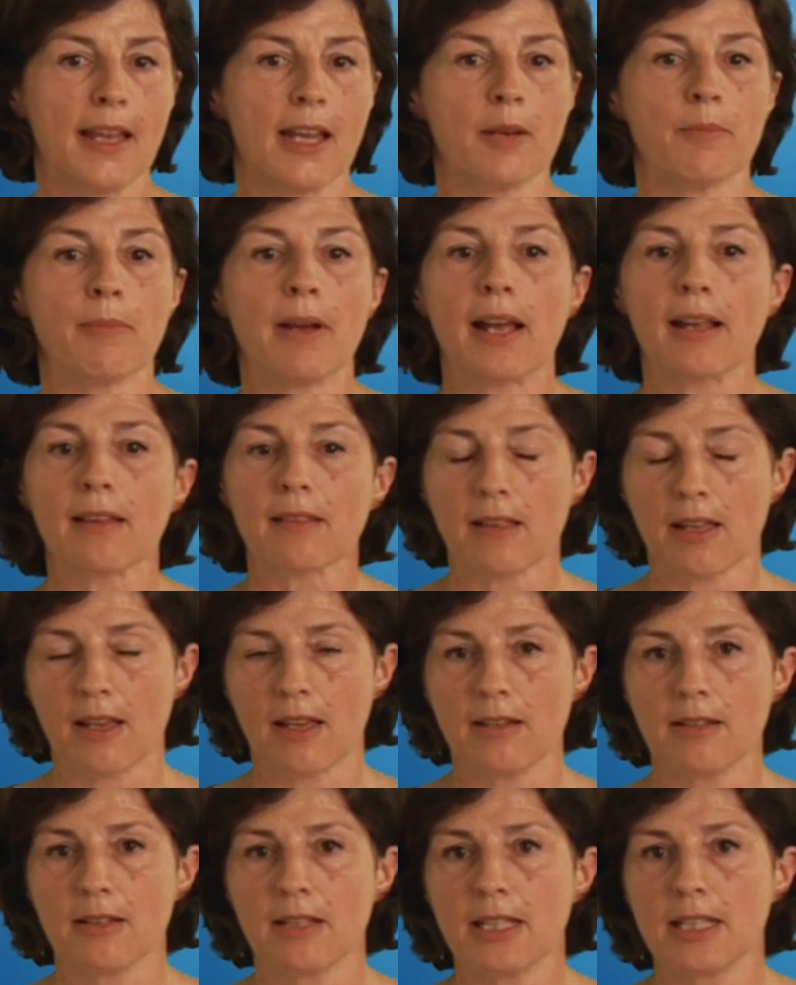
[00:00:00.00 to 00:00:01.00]
And back
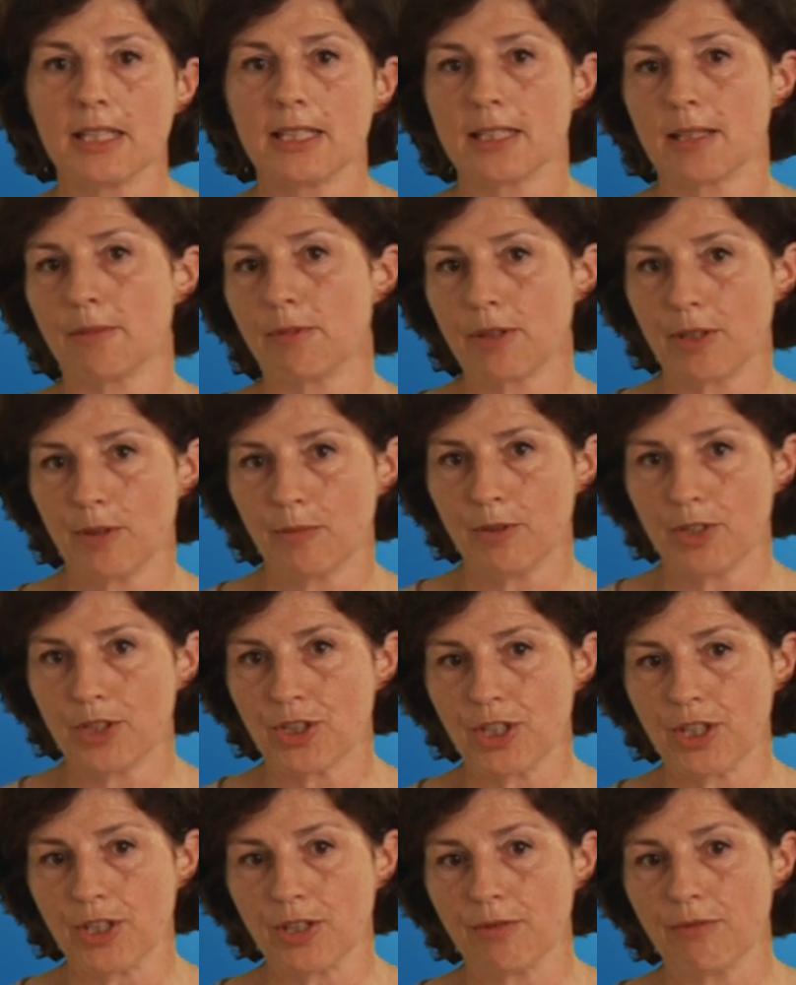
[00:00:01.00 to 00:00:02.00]
then,
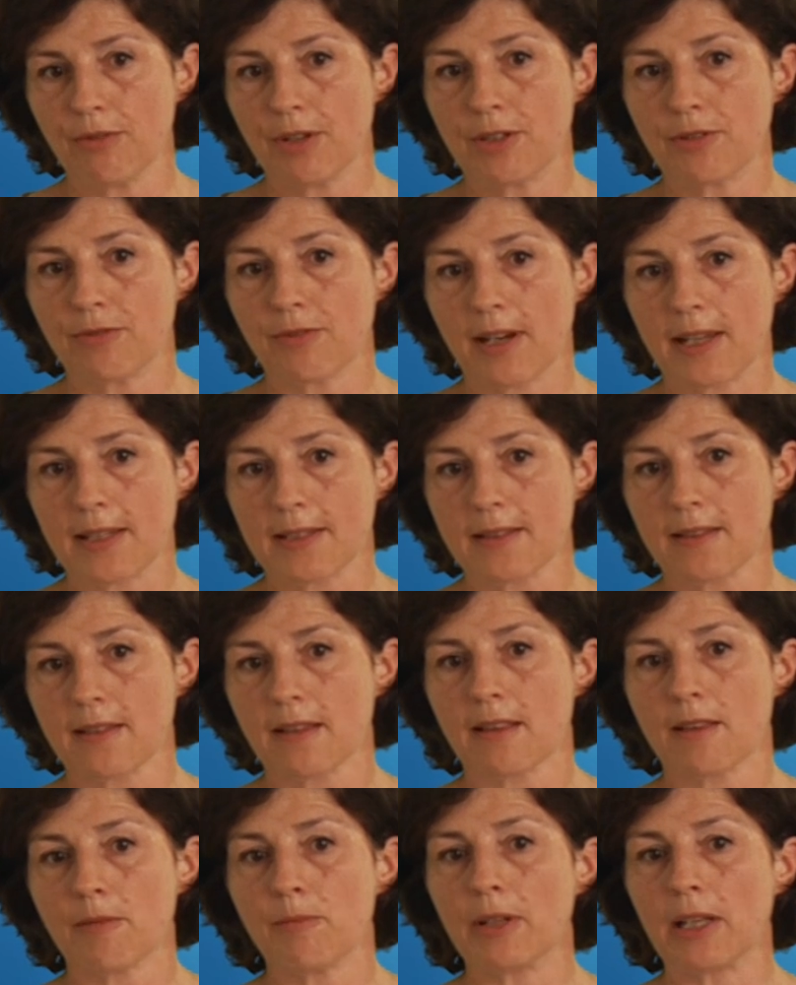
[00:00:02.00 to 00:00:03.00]
WBGU addressed
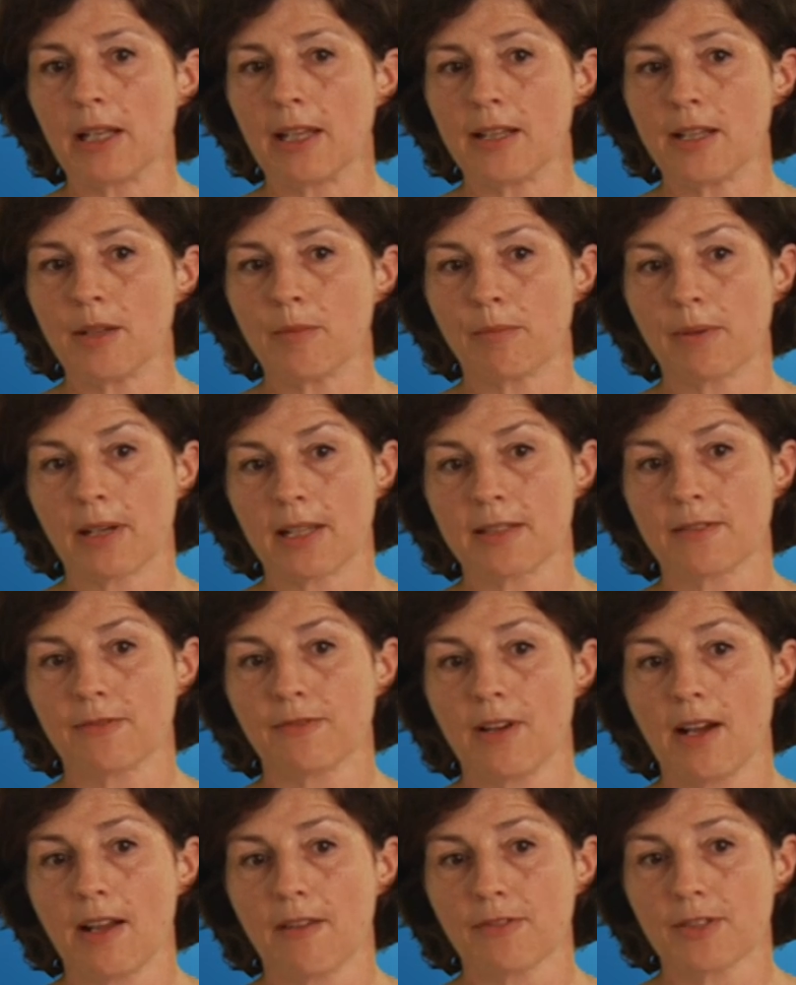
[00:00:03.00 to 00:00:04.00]
the Millennium Plus
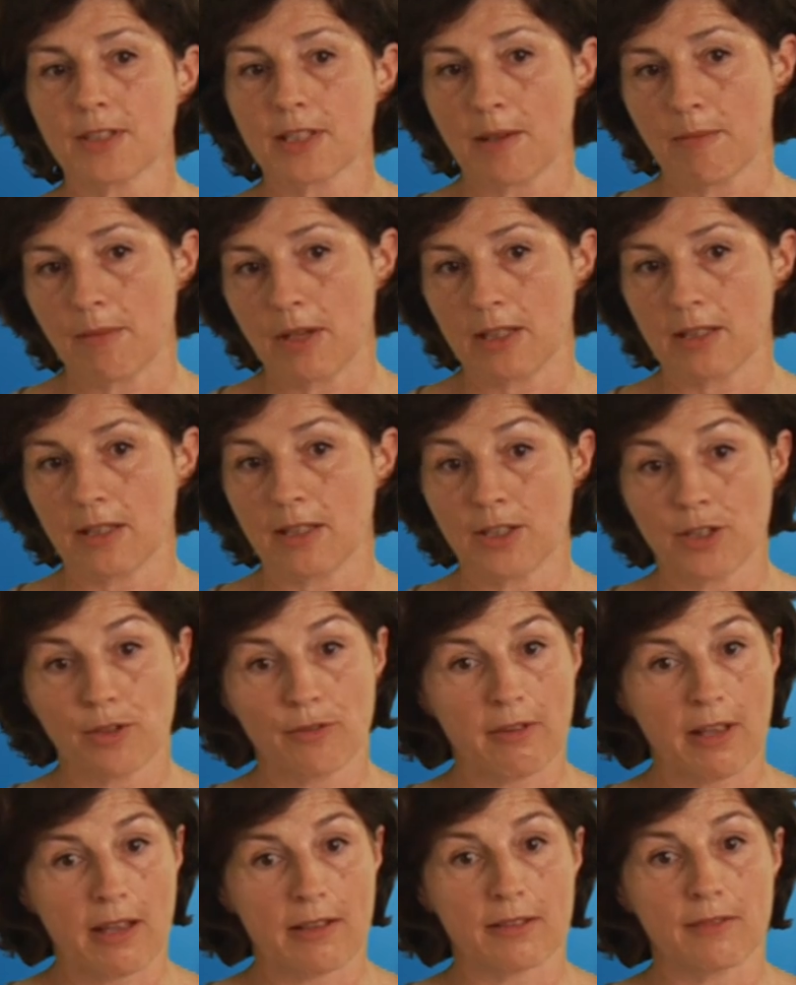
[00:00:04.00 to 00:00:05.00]
5 Summit in
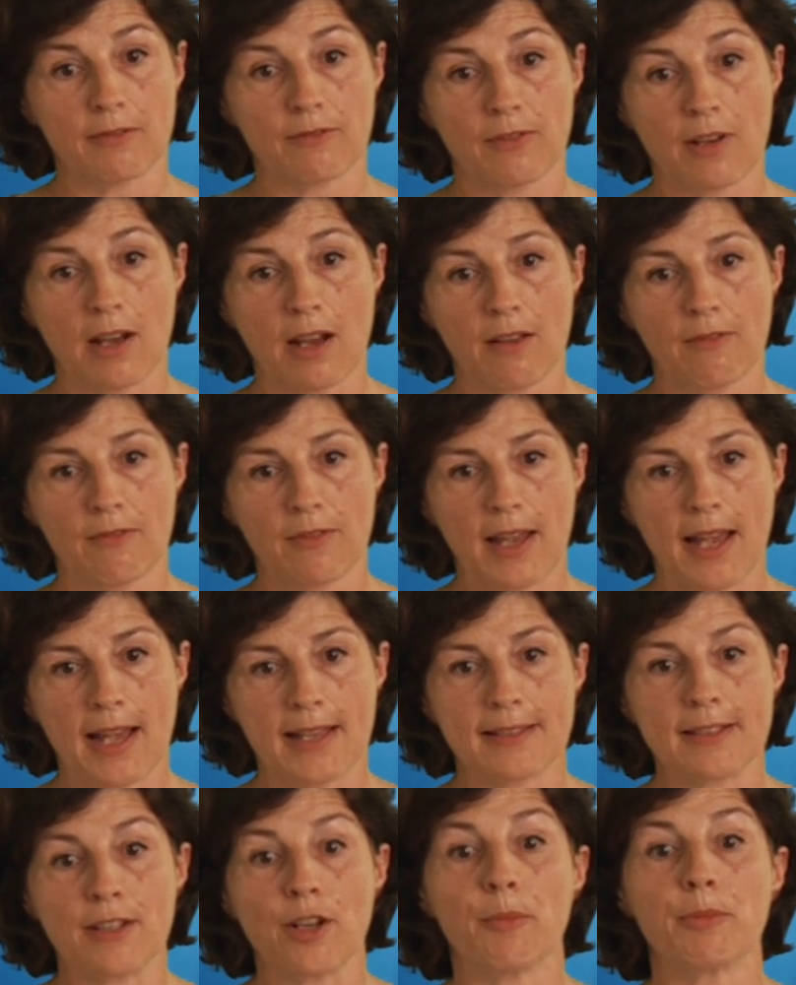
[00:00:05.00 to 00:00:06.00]
2005 as an